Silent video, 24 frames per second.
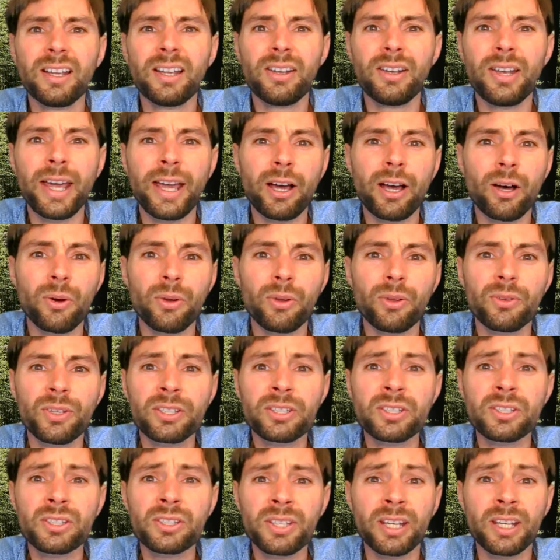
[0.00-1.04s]
Now,
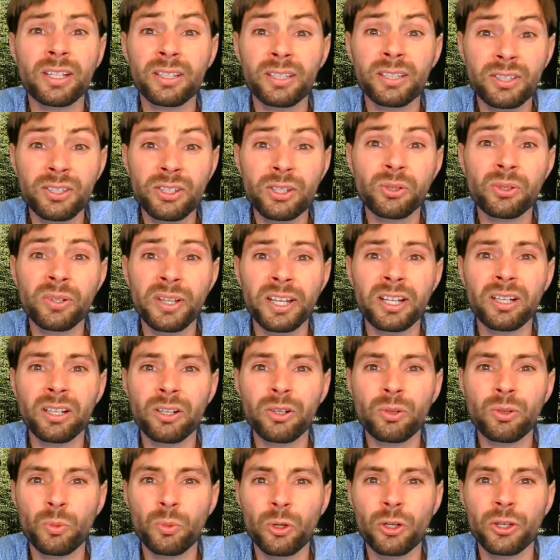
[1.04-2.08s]
this is going to still get a
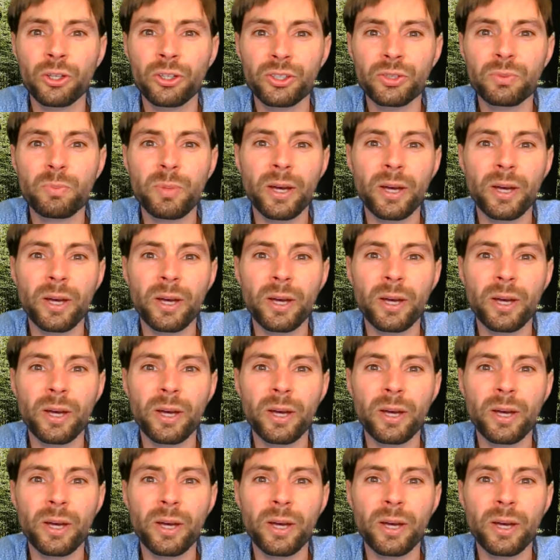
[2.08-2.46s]
little worse,